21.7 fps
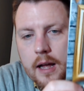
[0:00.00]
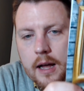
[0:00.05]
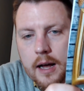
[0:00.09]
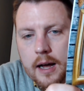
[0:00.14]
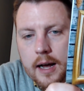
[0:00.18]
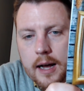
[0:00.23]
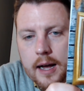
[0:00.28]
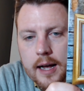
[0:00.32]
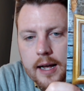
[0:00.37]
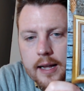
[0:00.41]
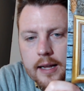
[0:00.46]

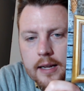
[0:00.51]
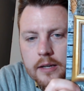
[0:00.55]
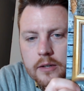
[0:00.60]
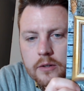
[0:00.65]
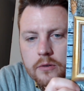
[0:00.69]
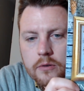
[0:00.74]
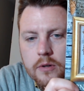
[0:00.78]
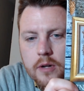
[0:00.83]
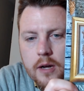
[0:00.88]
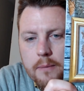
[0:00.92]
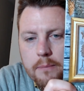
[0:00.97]
I
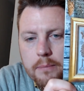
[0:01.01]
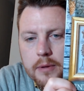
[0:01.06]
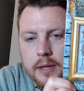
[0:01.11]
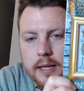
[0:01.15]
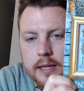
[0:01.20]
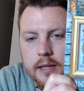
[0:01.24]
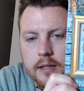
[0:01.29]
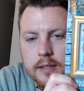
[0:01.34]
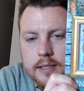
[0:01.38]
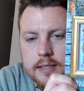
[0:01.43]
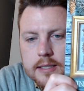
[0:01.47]
do not
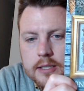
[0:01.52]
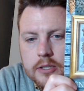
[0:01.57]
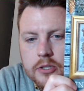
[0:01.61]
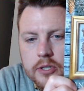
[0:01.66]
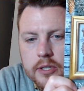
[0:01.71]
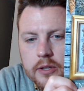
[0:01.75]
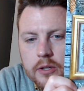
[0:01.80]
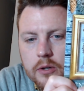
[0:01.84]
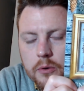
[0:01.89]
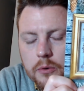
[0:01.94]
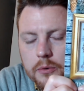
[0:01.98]
plan on
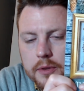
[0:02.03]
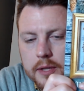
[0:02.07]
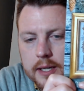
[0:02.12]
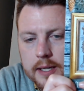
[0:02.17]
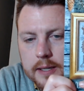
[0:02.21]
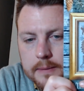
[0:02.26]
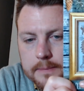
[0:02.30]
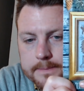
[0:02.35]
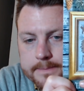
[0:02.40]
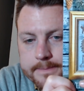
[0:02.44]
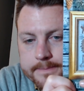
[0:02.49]
stitching the whole thing.